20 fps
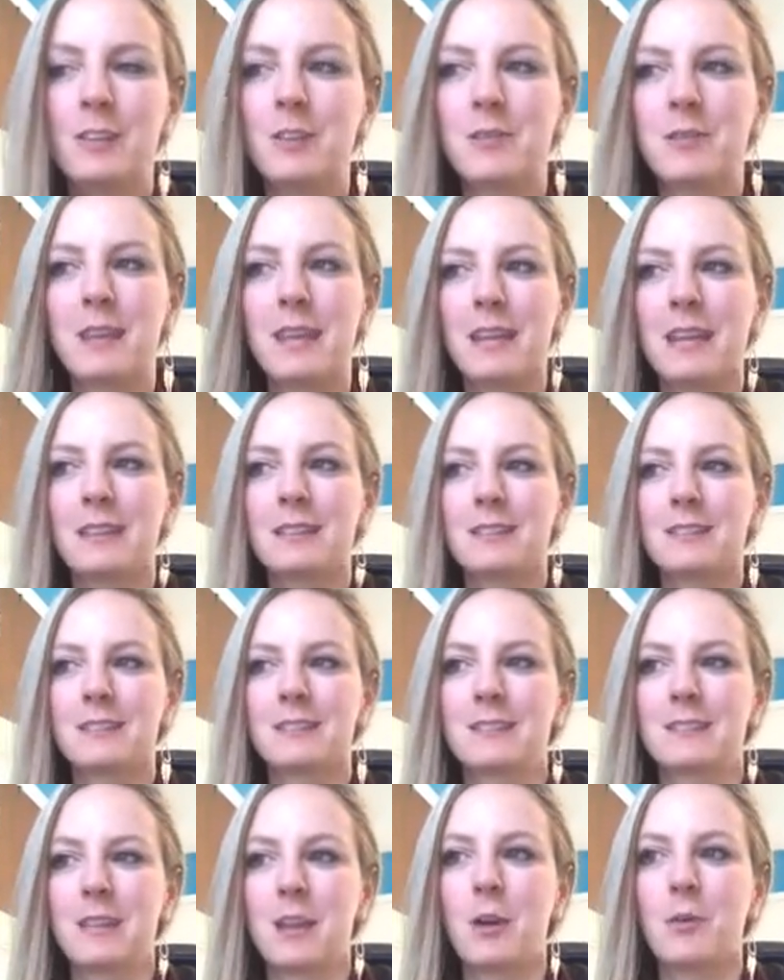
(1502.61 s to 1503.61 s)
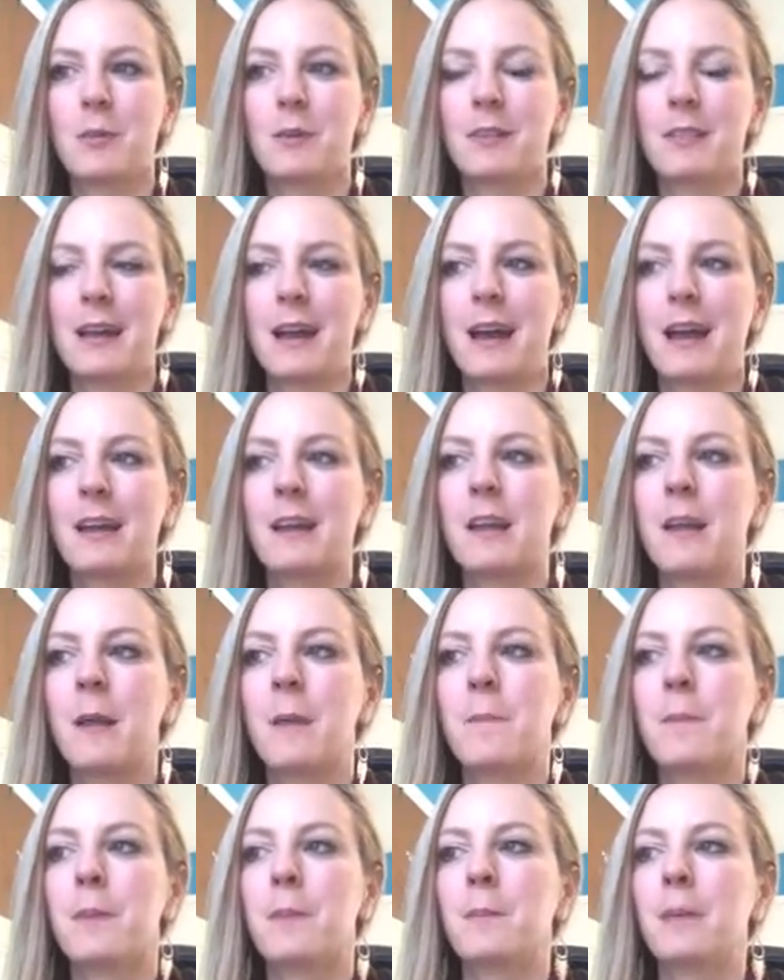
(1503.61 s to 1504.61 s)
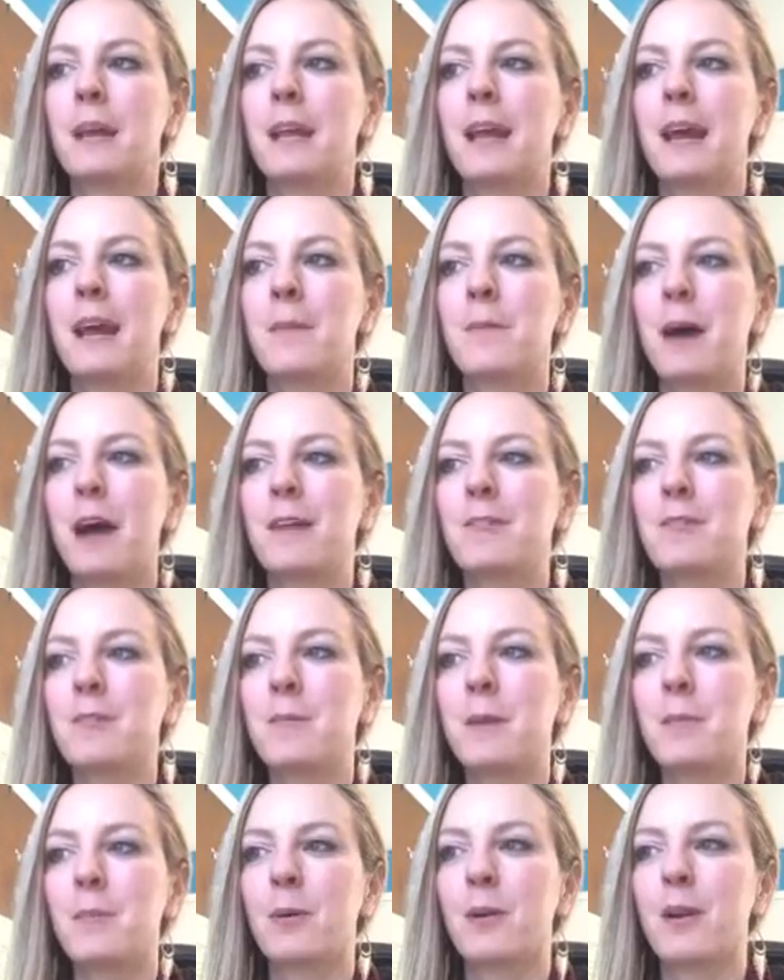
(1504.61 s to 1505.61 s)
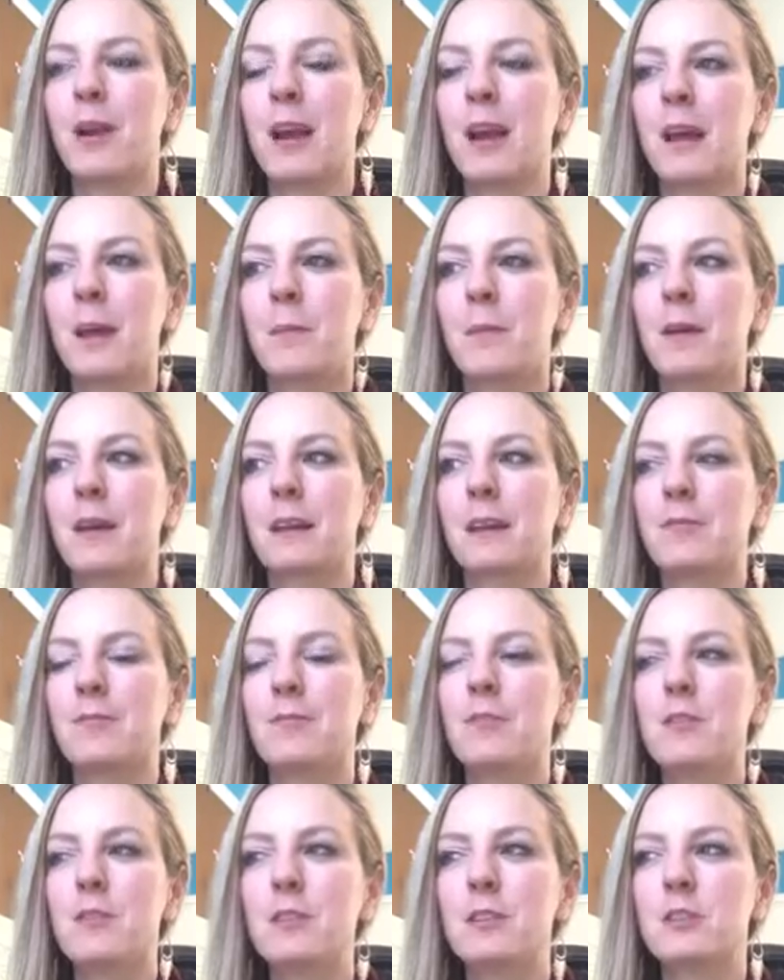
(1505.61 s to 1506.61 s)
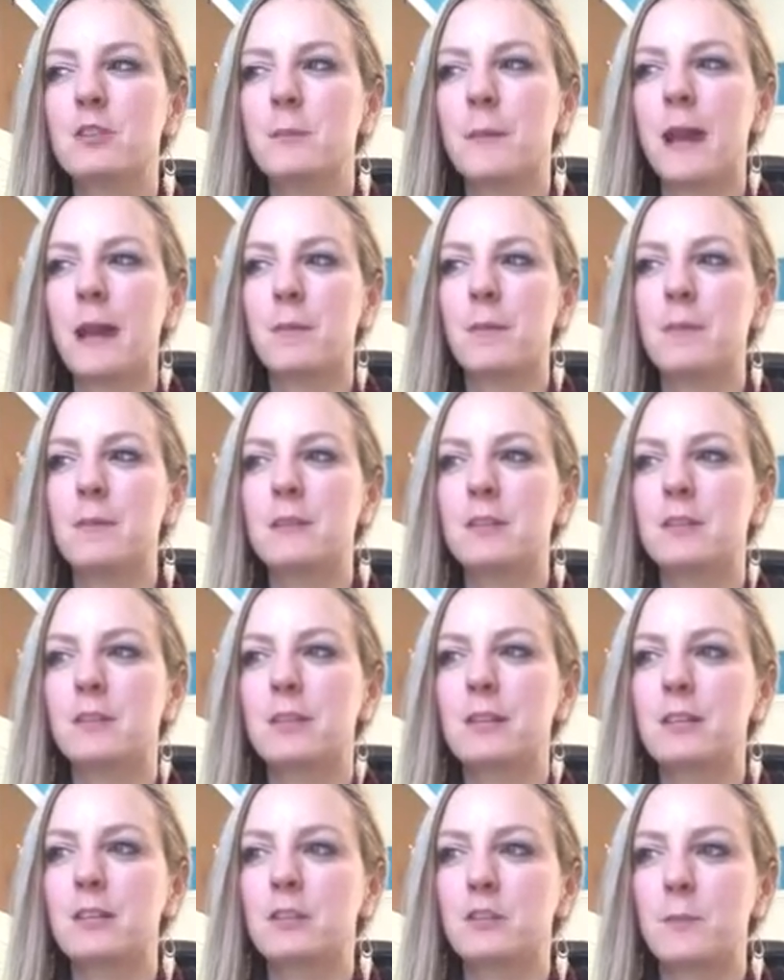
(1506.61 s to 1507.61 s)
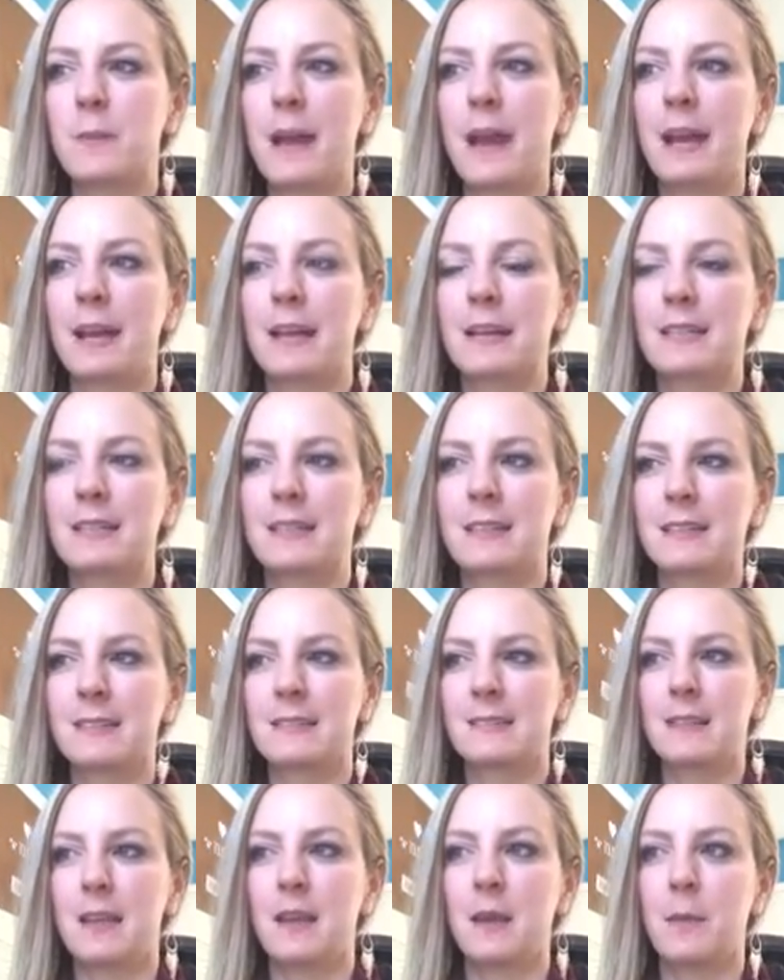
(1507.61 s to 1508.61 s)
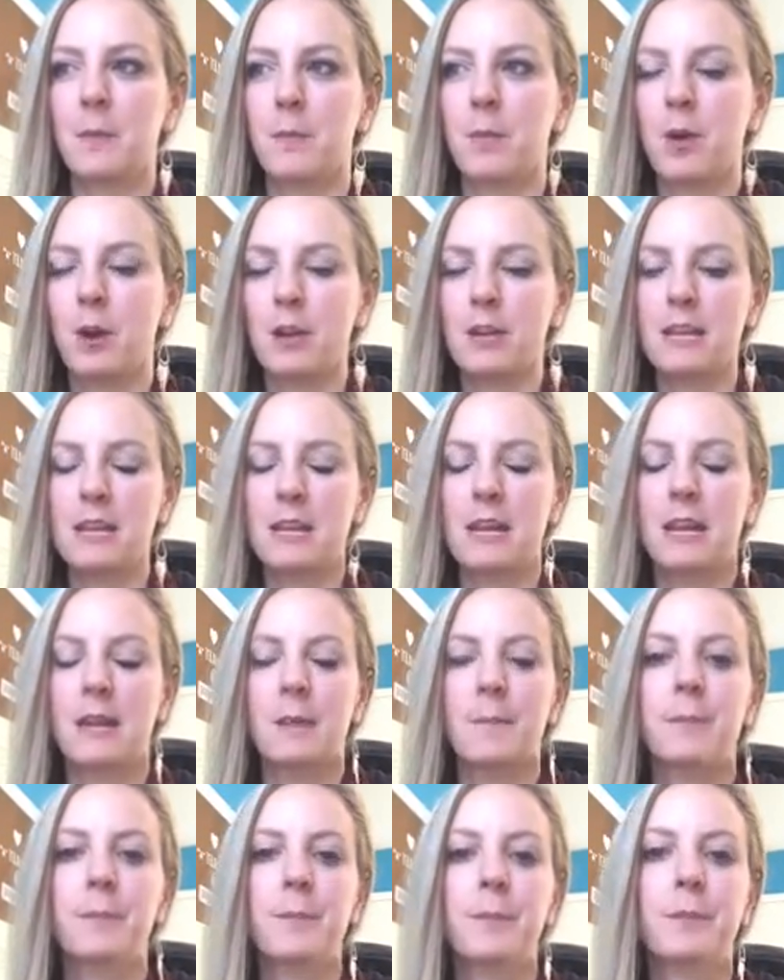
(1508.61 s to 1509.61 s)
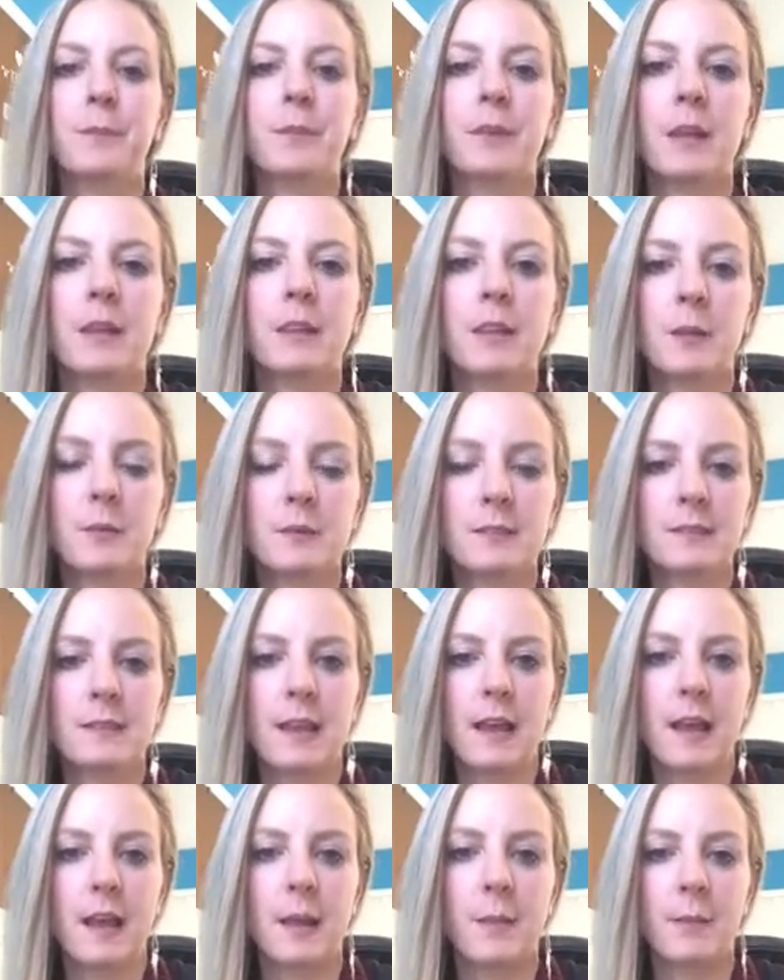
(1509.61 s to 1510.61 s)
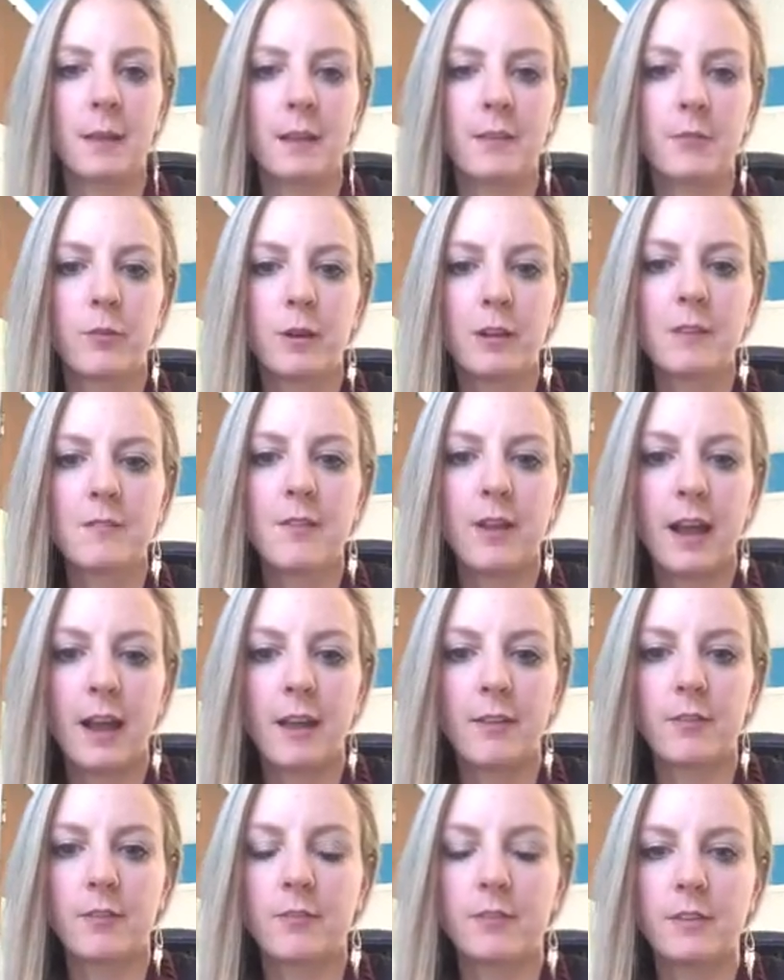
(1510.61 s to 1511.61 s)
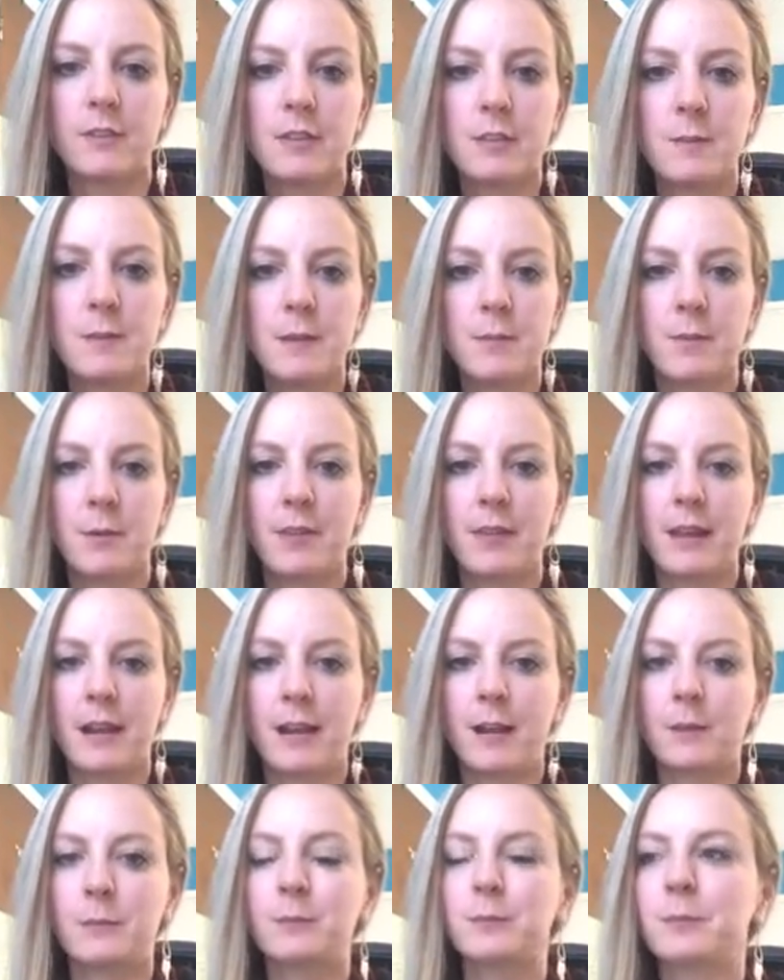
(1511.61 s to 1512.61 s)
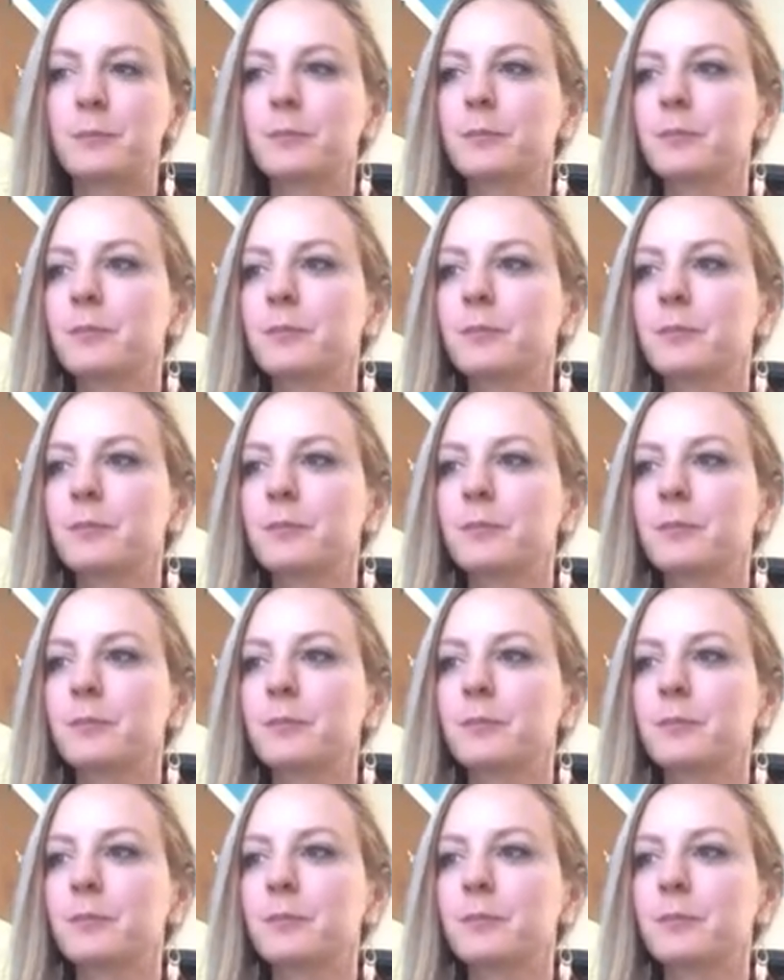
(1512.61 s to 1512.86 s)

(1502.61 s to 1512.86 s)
You can't just go with that. But I remember a few years back, maybe 3 years back, I did this party, and there was like 45 or 50 people there.